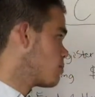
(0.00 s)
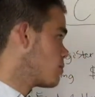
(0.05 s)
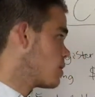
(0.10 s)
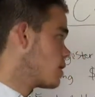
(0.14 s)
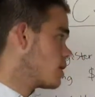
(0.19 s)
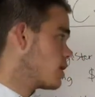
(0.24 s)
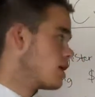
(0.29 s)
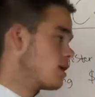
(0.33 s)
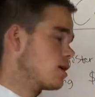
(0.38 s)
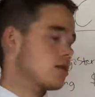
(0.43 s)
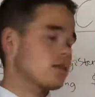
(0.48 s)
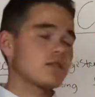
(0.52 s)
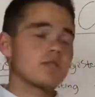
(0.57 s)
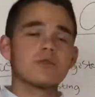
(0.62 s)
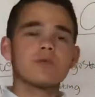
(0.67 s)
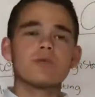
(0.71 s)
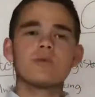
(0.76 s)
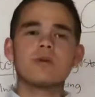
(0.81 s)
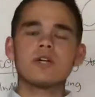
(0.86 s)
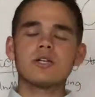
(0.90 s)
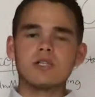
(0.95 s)
and
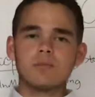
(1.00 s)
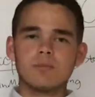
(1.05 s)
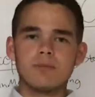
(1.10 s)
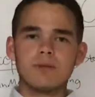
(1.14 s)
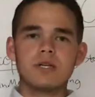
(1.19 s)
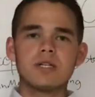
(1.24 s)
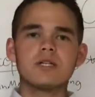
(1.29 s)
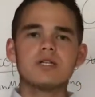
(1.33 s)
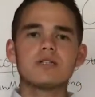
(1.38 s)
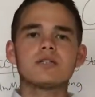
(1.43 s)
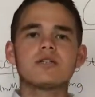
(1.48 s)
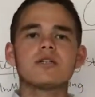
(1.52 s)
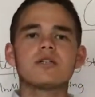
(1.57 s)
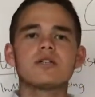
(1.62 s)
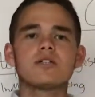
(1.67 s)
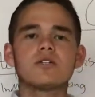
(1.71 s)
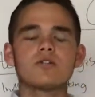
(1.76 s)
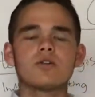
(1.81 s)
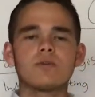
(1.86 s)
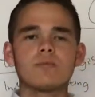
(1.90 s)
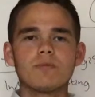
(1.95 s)
Squarespace,
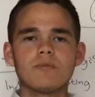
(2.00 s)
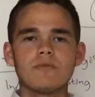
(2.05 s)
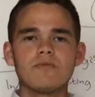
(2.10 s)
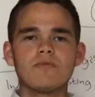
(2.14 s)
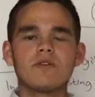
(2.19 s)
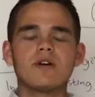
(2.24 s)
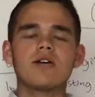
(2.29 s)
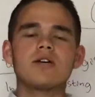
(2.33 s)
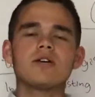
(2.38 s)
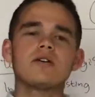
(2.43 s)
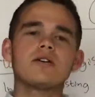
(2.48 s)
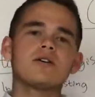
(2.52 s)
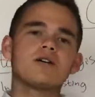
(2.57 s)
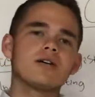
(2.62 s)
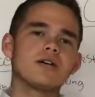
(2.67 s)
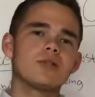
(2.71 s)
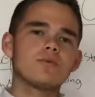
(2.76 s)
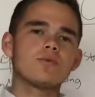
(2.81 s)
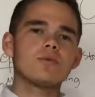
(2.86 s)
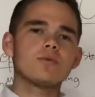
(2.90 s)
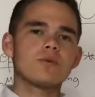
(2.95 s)
Shopify,
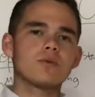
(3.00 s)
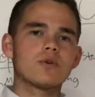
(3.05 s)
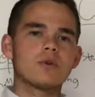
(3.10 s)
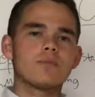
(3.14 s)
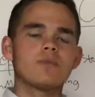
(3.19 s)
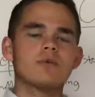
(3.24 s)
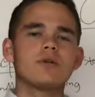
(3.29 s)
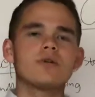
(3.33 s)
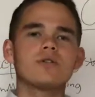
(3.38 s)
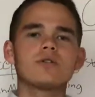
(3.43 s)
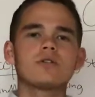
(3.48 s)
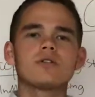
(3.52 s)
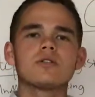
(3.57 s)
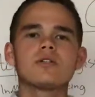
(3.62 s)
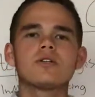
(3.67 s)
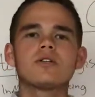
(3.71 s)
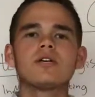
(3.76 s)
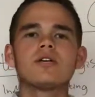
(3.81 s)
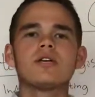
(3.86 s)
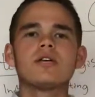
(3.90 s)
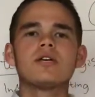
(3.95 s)
and WooCommerce.
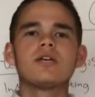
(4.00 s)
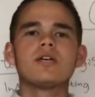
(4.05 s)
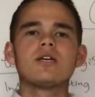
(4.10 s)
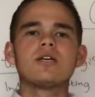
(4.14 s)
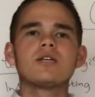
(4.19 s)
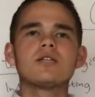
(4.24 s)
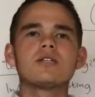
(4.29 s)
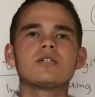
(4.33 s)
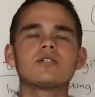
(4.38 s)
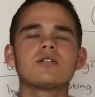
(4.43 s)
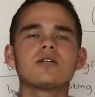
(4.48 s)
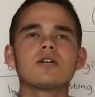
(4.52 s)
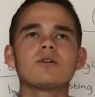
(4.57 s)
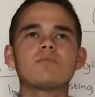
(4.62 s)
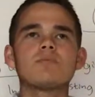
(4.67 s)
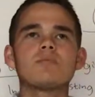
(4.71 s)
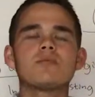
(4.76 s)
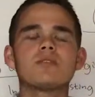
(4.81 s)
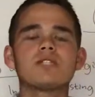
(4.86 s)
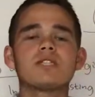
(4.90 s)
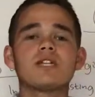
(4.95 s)

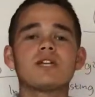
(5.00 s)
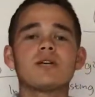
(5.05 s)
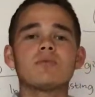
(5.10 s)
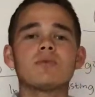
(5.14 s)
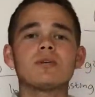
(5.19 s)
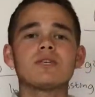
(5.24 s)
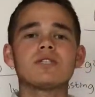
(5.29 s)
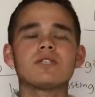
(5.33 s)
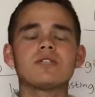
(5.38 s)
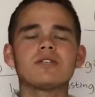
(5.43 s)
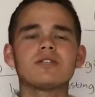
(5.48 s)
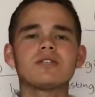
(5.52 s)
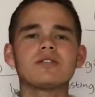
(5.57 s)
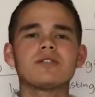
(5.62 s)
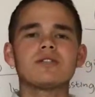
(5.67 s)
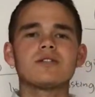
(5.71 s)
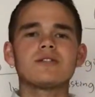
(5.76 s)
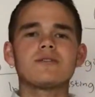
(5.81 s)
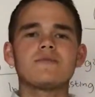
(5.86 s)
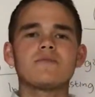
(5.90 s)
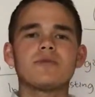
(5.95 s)
Some CMSs
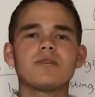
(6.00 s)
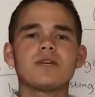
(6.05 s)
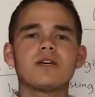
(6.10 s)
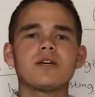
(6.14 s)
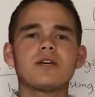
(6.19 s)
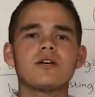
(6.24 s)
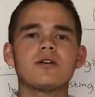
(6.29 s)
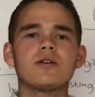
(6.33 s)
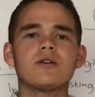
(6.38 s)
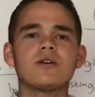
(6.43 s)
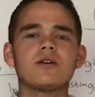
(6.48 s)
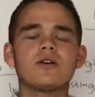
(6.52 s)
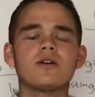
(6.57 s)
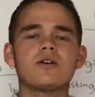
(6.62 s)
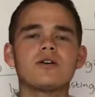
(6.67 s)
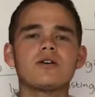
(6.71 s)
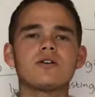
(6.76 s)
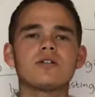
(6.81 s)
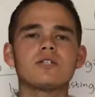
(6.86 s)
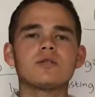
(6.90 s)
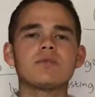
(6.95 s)

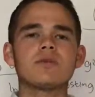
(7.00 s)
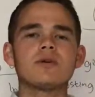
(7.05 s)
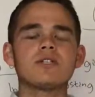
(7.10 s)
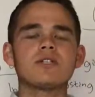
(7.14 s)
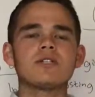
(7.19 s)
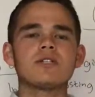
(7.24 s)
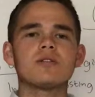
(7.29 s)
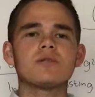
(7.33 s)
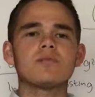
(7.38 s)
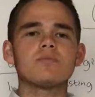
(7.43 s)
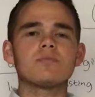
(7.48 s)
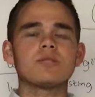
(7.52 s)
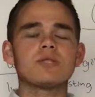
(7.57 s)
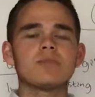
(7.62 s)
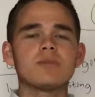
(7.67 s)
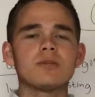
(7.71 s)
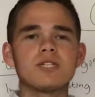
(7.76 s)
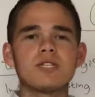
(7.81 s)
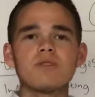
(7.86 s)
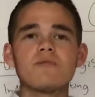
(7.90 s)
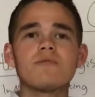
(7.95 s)
are
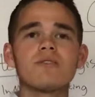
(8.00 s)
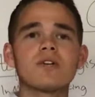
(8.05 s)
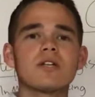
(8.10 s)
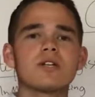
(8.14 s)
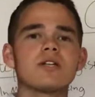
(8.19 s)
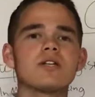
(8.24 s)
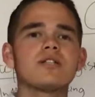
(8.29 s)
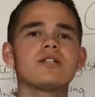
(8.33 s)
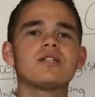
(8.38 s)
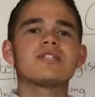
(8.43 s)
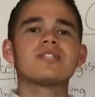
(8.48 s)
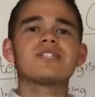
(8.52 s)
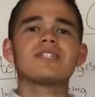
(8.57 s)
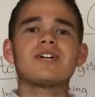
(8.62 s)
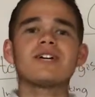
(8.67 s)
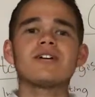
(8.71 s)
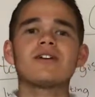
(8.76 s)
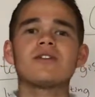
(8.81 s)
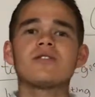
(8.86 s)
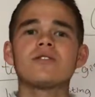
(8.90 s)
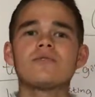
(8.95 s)
specifically
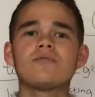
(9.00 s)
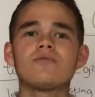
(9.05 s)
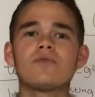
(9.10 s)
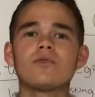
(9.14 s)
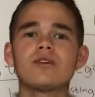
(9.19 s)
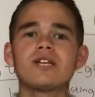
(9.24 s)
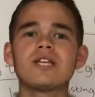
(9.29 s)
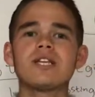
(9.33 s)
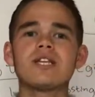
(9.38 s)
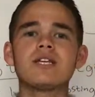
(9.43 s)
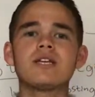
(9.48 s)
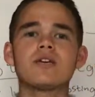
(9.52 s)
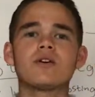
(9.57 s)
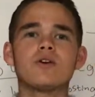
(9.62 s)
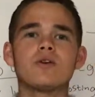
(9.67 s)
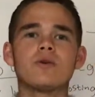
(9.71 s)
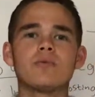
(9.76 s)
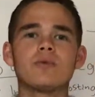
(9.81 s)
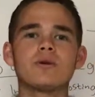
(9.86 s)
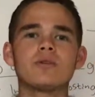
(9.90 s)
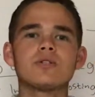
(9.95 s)
designed for
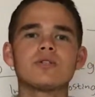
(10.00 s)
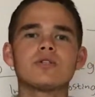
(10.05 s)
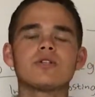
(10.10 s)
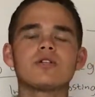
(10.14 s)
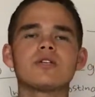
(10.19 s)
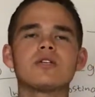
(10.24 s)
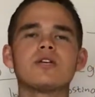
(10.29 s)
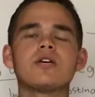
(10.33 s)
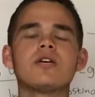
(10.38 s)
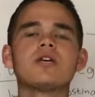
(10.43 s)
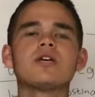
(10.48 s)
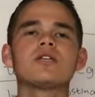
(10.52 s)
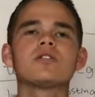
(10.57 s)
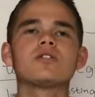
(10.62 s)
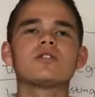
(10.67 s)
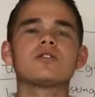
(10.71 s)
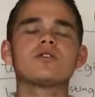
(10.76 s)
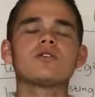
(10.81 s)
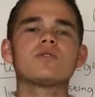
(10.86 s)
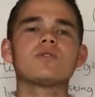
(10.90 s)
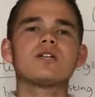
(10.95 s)
e-commerce, so
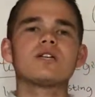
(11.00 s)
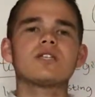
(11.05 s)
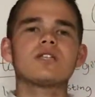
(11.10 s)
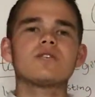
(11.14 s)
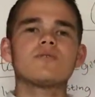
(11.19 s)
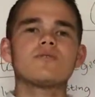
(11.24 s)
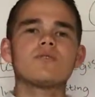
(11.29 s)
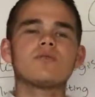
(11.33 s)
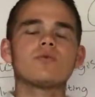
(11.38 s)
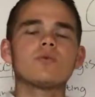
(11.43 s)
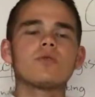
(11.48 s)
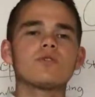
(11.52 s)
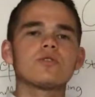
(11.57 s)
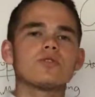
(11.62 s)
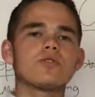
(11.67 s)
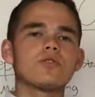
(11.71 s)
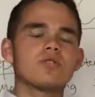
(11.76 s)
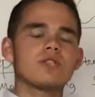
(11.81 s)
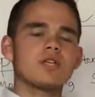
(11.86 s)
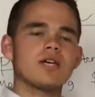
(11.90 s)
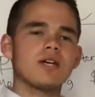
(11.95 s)
that if you want to
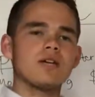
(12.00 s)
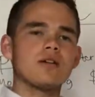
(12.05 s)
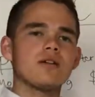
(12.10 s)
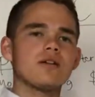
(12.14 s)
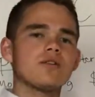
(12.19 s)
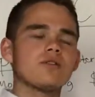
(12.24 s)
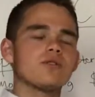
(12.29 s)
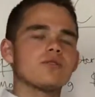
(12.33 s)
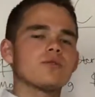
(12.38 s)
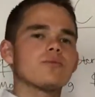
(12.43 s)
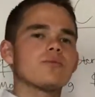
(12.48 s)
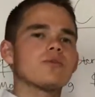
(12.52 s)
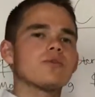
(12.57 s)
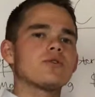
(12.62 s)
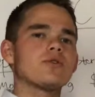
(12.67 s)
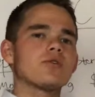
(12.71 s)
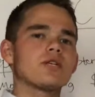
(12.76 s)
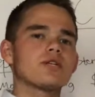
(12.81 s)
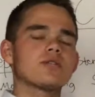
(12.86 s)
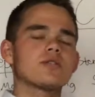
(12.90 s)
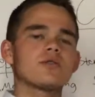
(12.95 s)
sell your
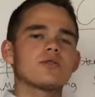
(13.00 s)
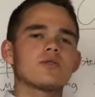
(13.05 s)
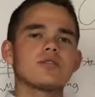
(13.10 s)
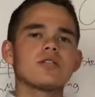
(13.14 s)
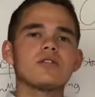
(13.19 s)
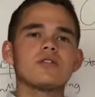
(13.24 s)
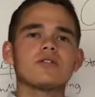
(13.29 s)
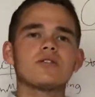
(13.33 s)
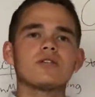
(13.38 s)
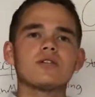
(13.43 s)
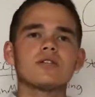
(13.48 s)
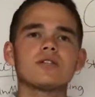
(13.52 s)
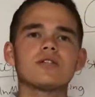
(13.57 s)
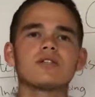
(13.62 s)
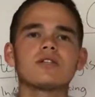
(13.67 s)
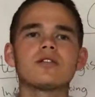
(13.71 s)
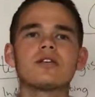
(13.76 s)
products on the internet.